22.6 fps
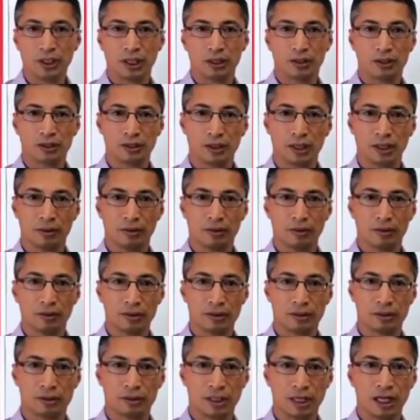at the
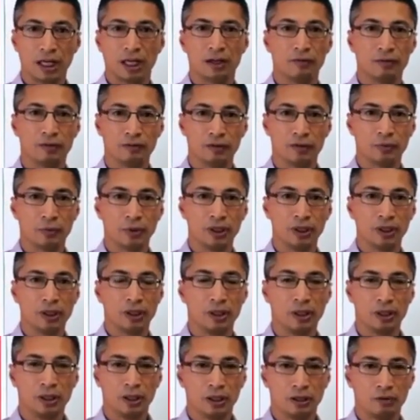start of every
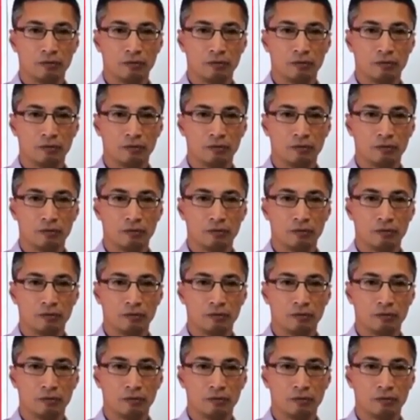week,